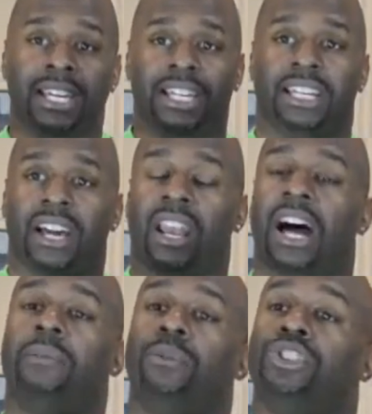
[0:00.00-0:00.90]
eating a
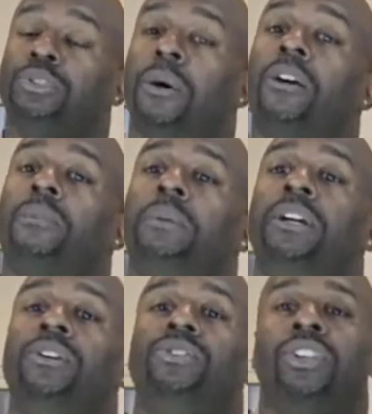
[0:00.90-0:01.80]
lot more smaller
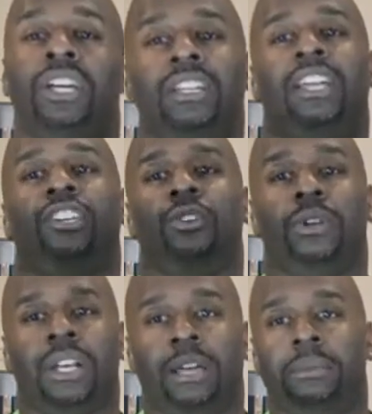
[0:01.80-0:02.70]
meals, then you
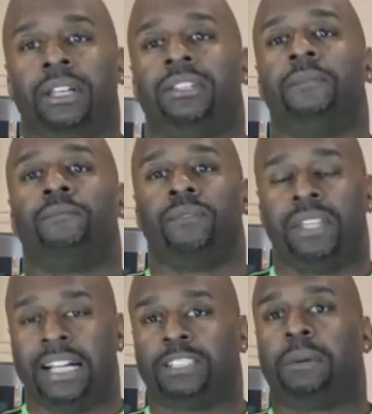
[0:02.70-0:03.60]
limit
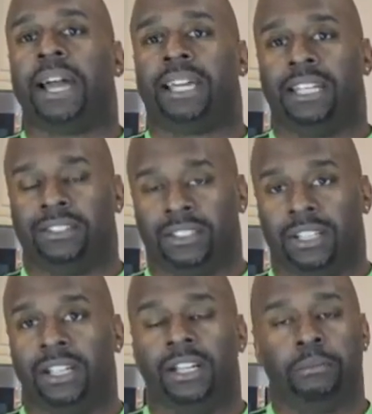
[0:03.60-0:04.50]
that spike in insulin.